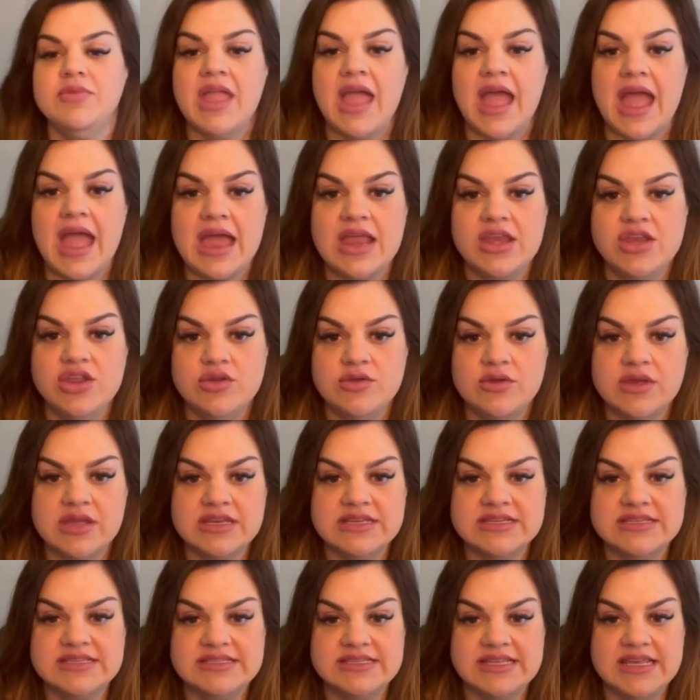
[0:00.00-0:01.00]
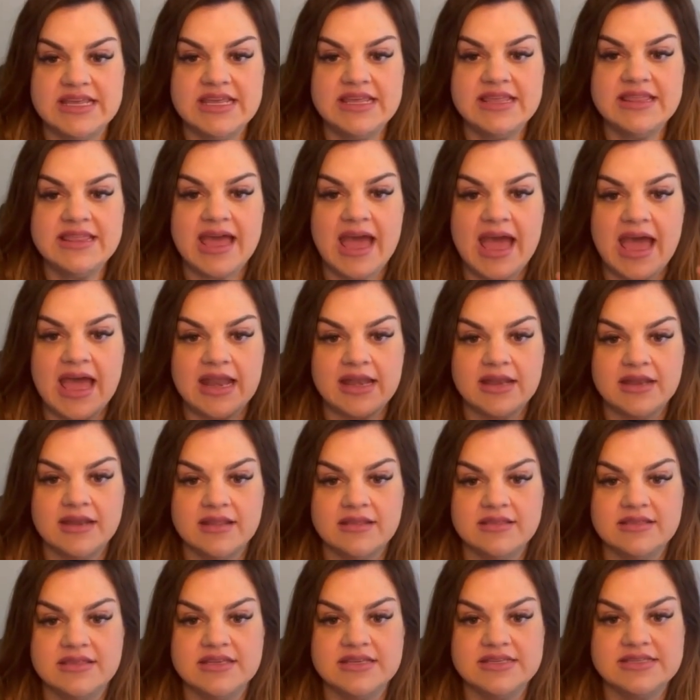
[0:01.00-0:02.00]
and you can see that
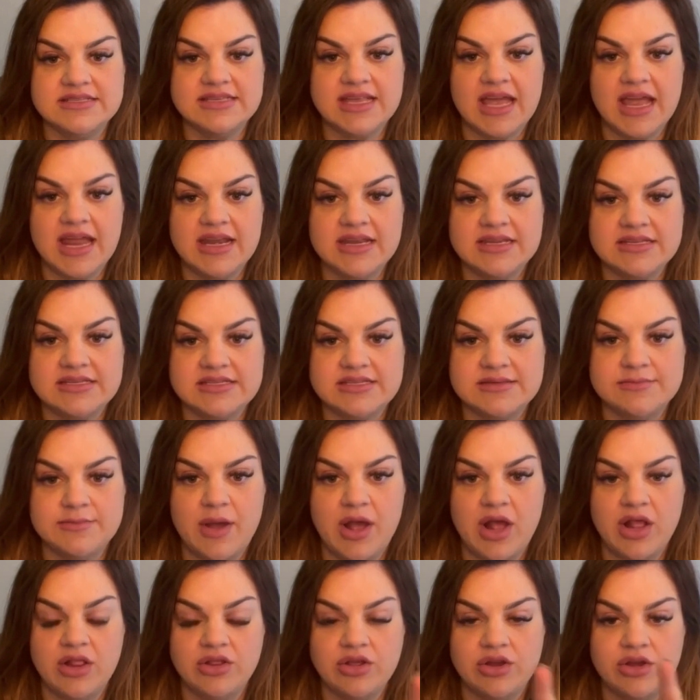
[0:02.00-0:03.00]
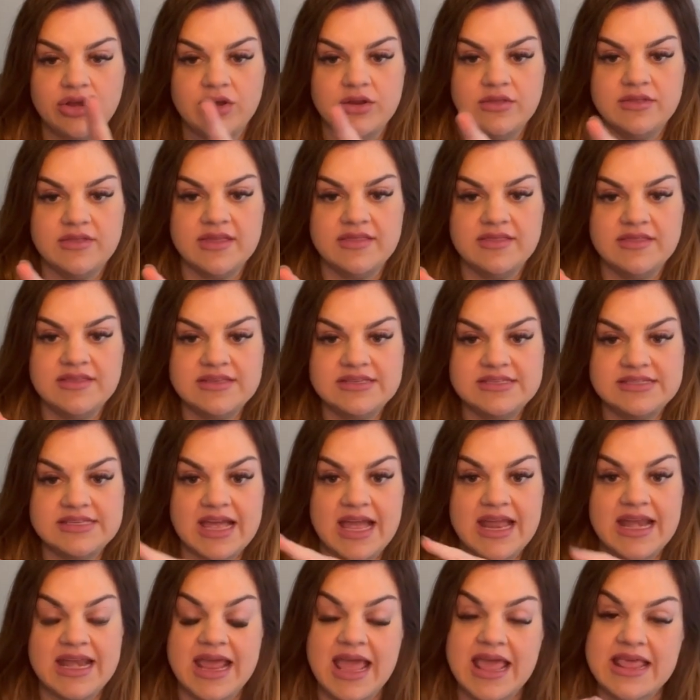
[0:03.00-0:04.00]
this side is smaller than this
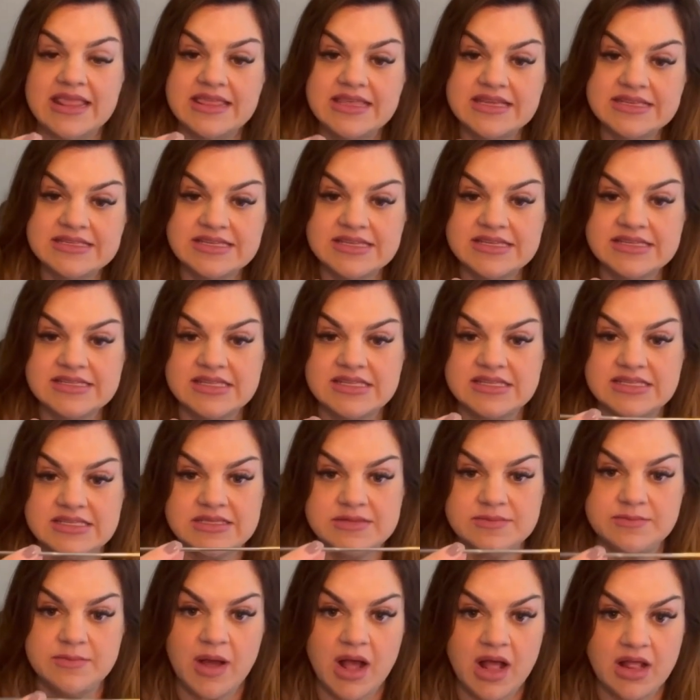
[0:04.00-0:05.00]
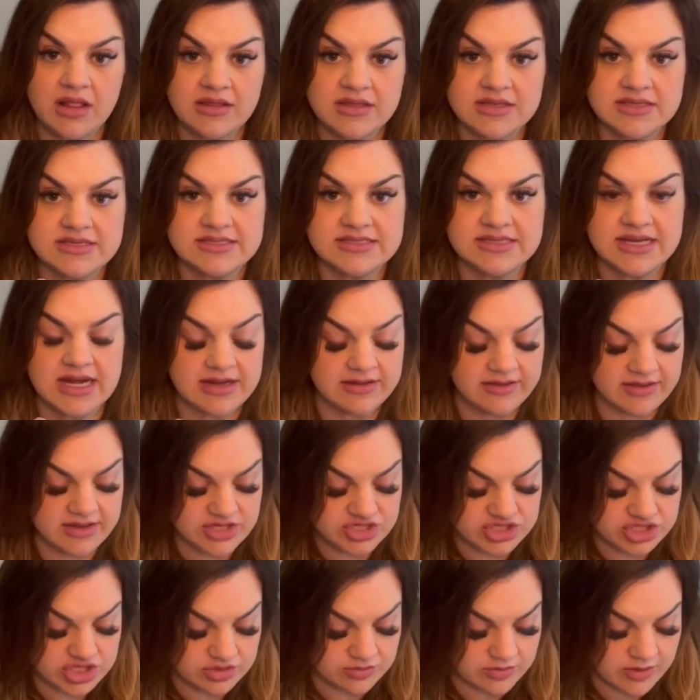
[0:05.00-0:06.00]
side. And this is the smallest
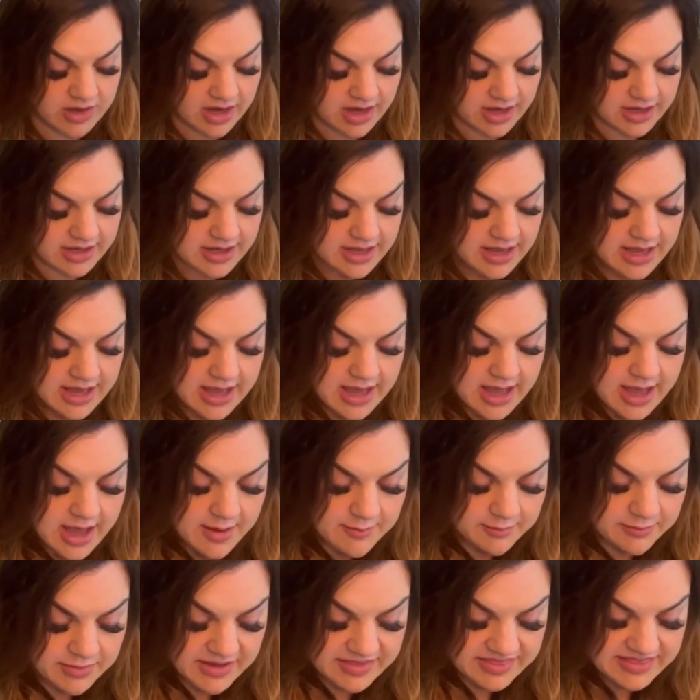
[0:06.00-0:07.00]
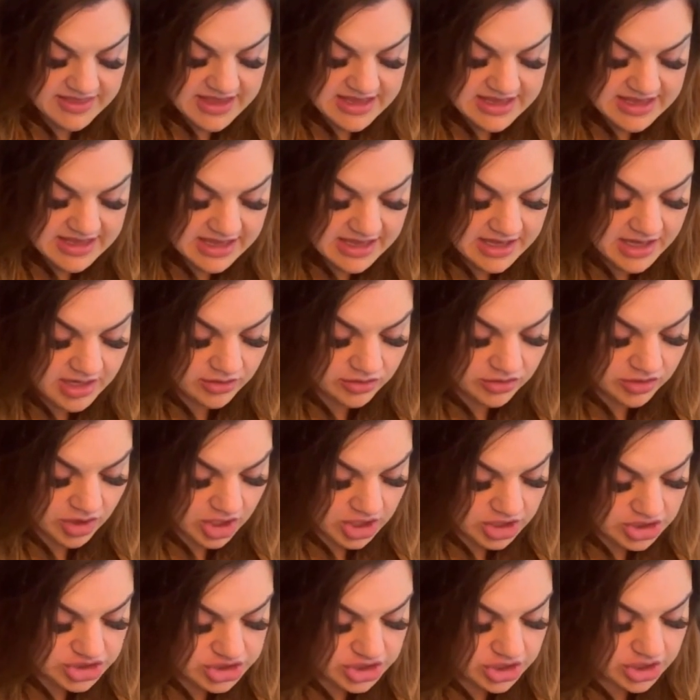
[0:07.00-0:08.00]
dilation rod, but they get
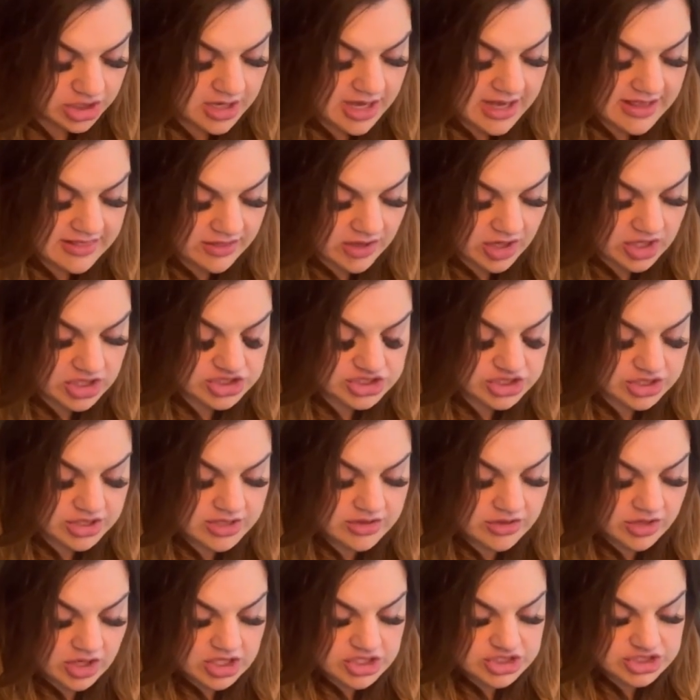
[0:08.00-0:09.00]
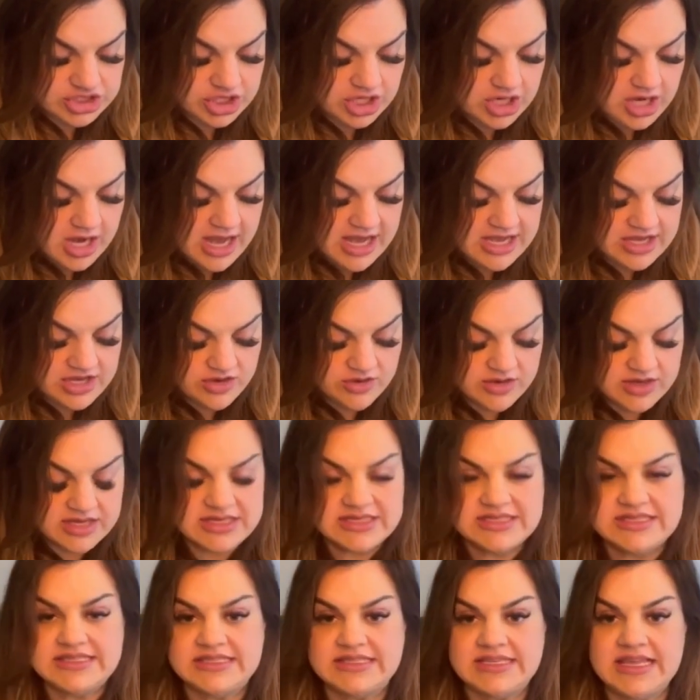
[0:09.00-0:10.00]
larger and larger and larger, and you
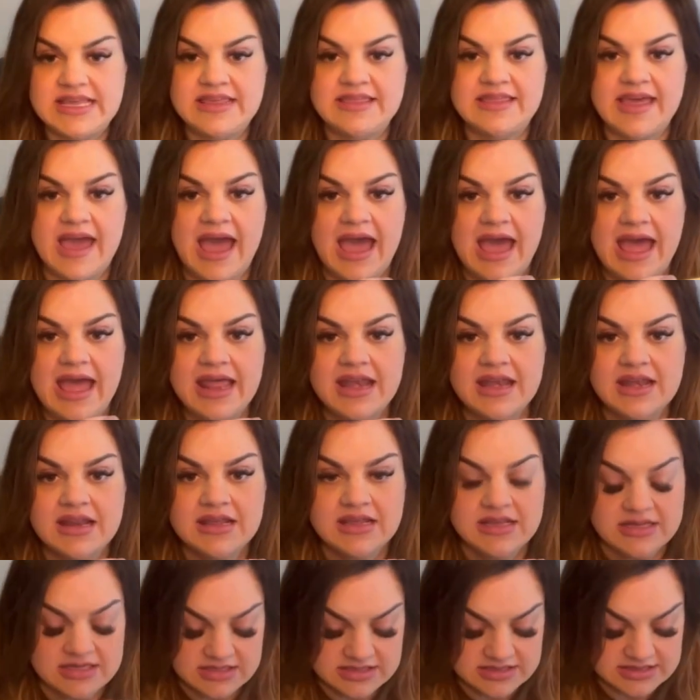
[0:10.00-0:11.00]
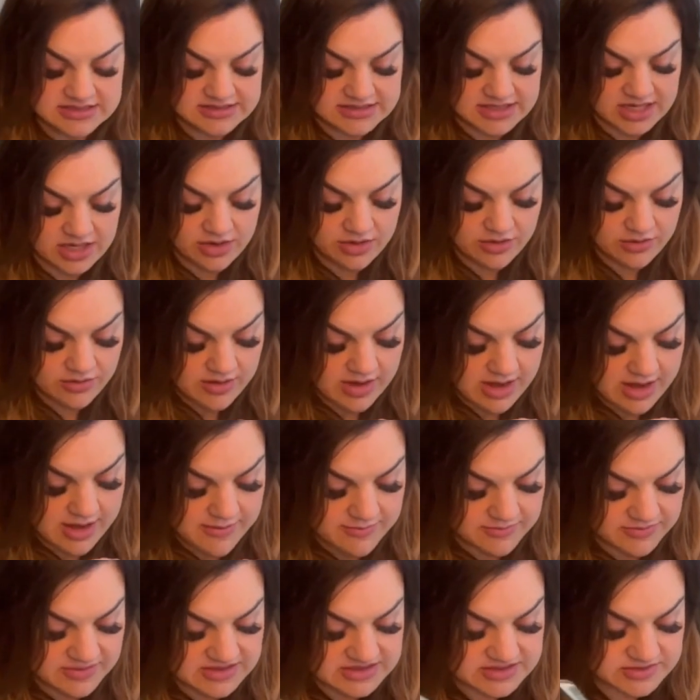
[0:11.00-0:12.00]
can see that. So
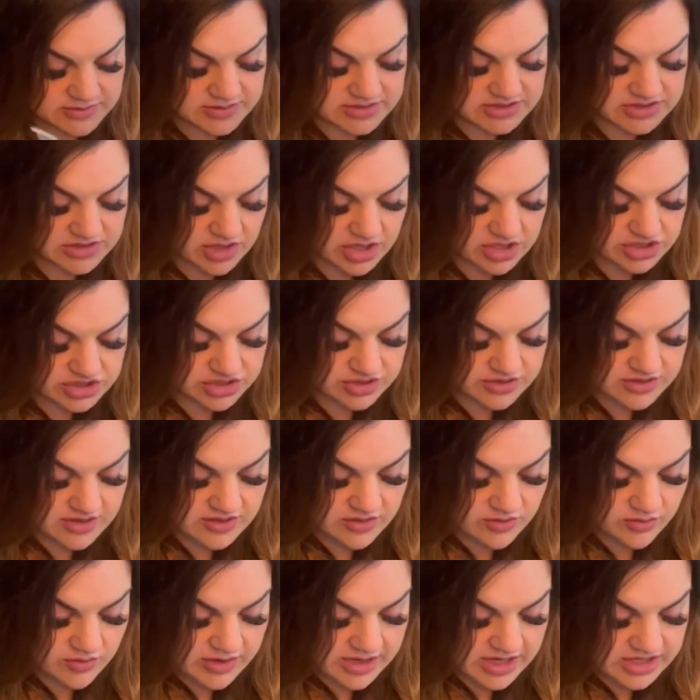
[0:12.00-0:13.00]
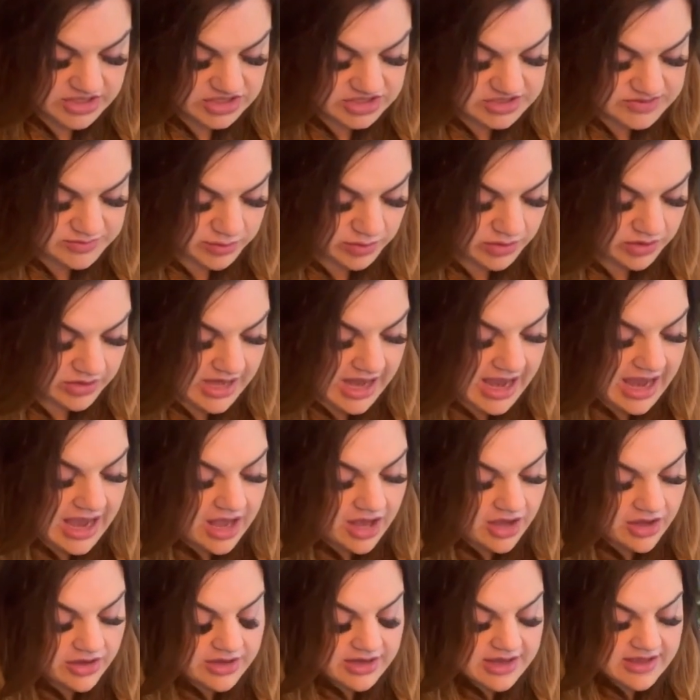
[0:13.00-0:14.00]
this one's larger than the one I just pulled
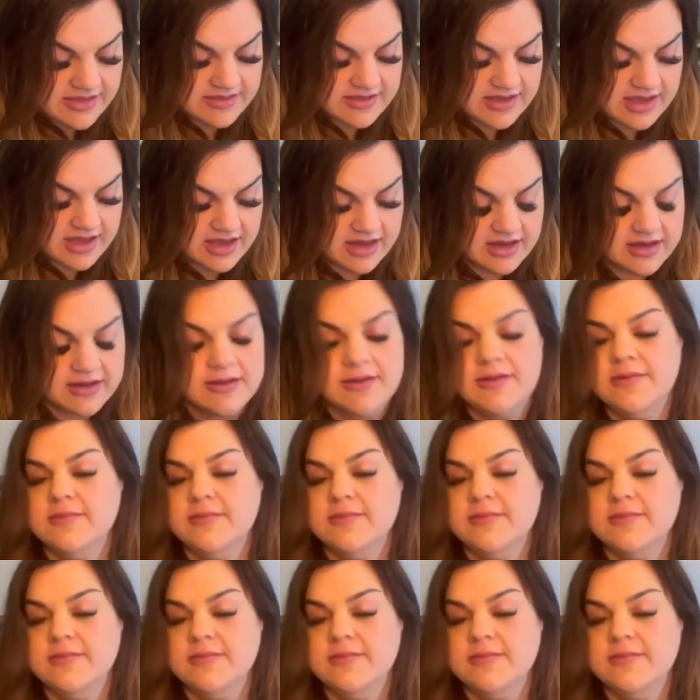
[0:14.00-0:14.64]
out, and then